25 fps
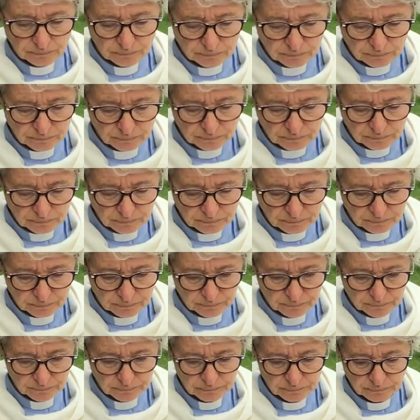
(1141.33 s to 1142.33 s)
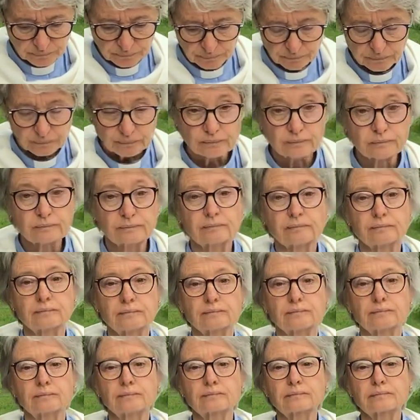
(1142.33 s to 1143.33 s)

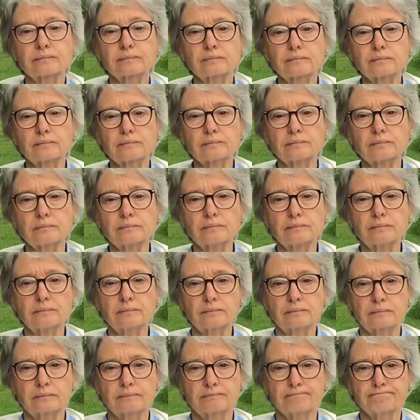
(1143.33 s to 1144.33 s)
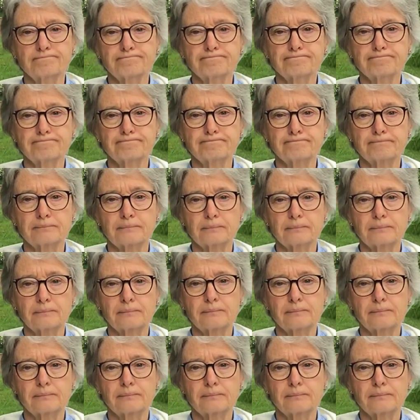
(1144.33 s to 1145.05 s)
No one is speaking in this clip.